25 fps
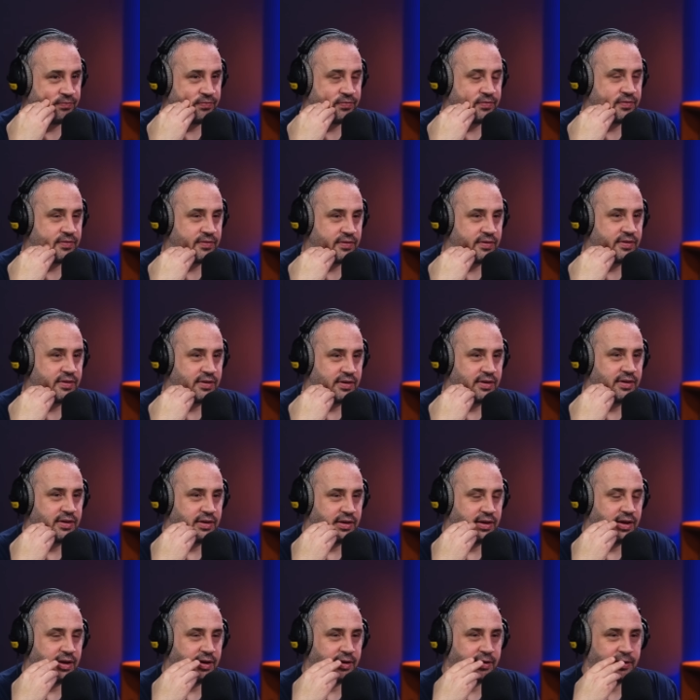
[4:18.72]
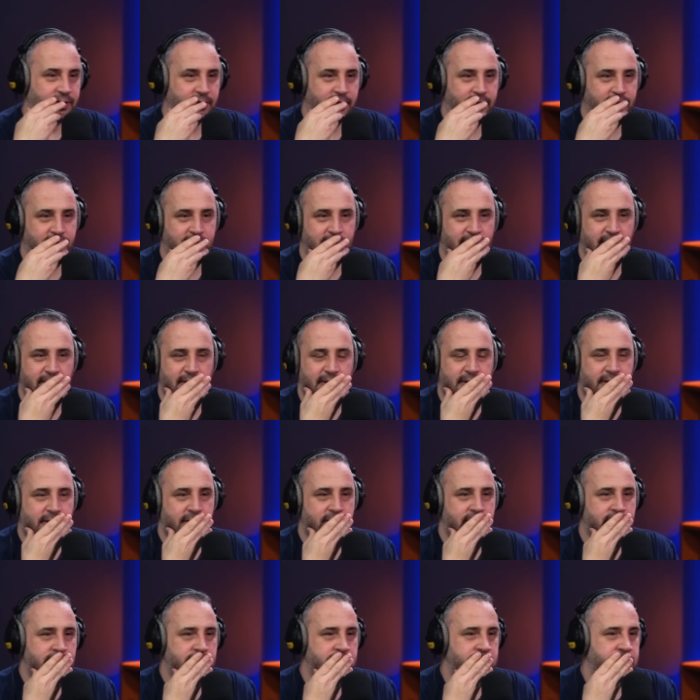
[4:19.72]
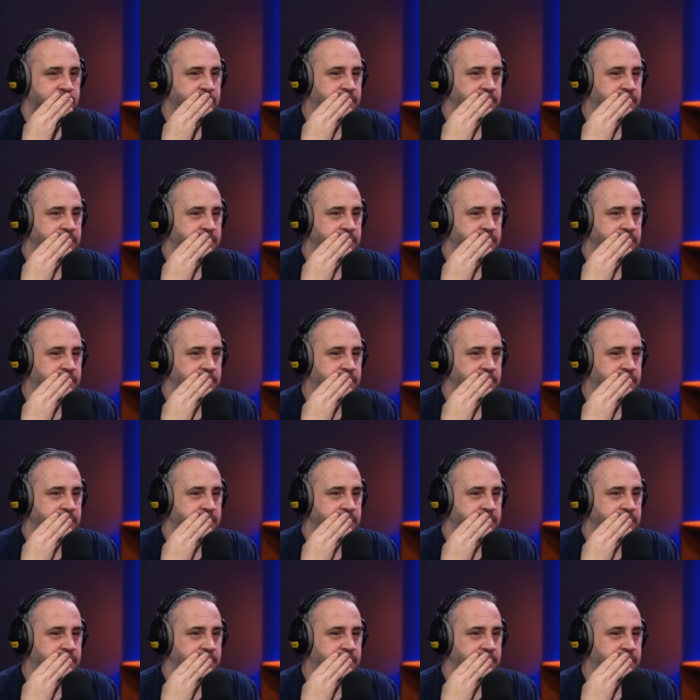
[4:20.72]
It rained all yeah. day, and it was torrential.